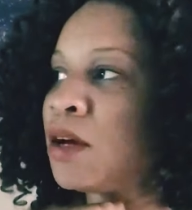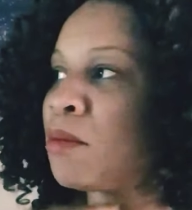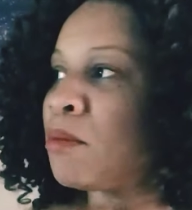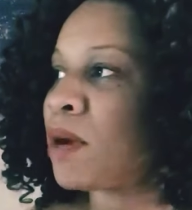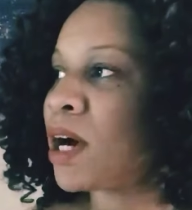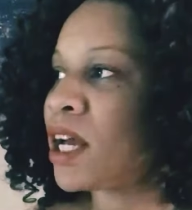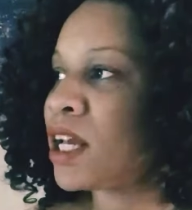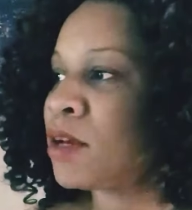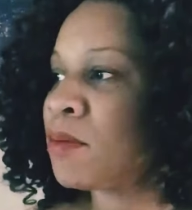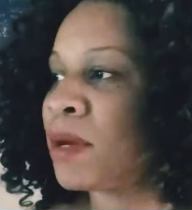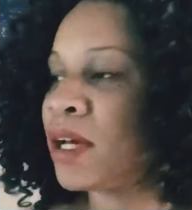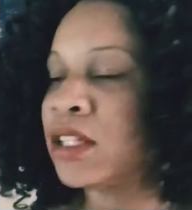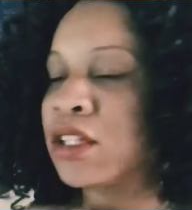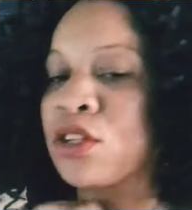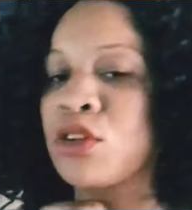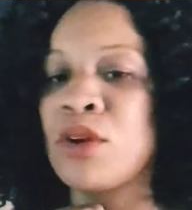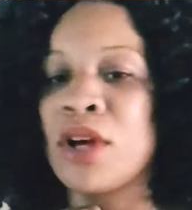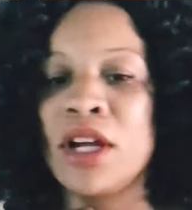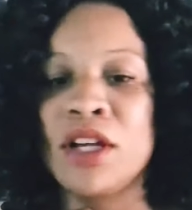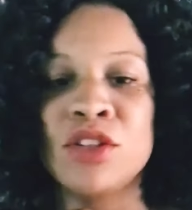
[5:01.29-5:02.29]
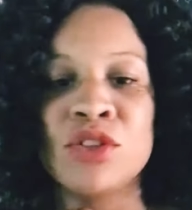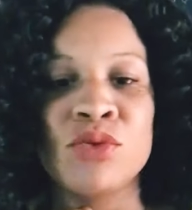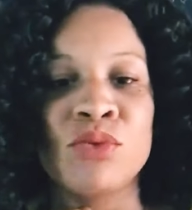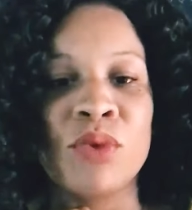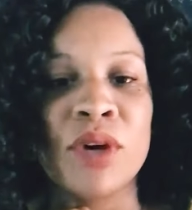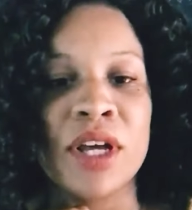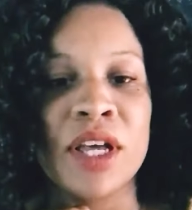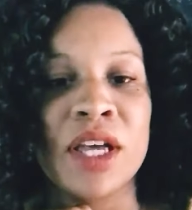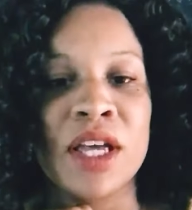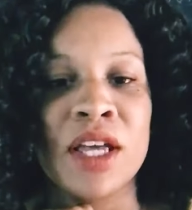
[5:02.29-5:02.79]
Maya about to
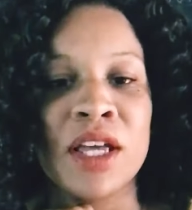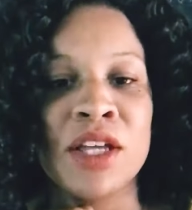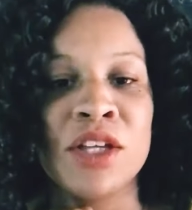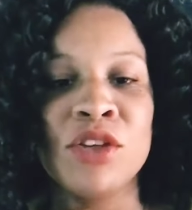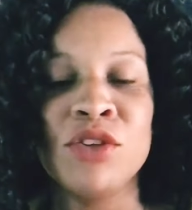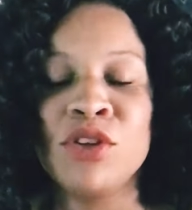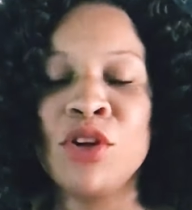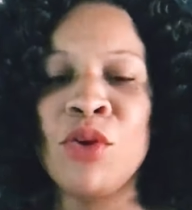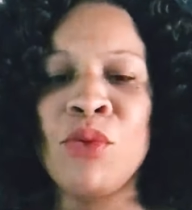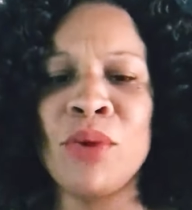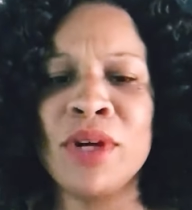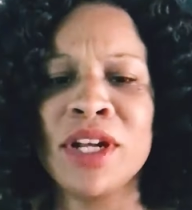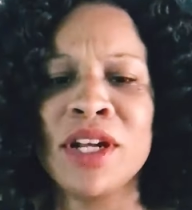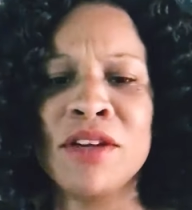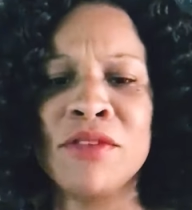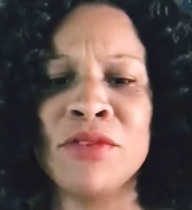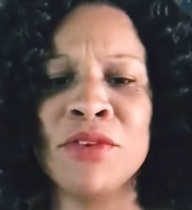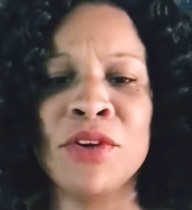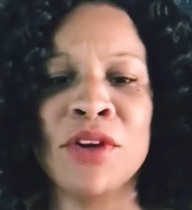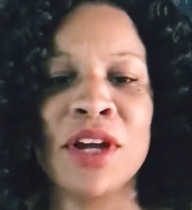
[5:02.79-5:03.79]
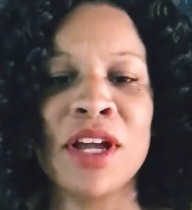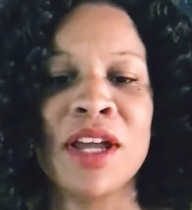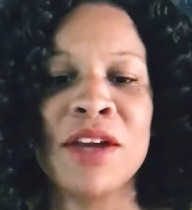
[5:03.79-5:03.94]
graduate, you know, whatever.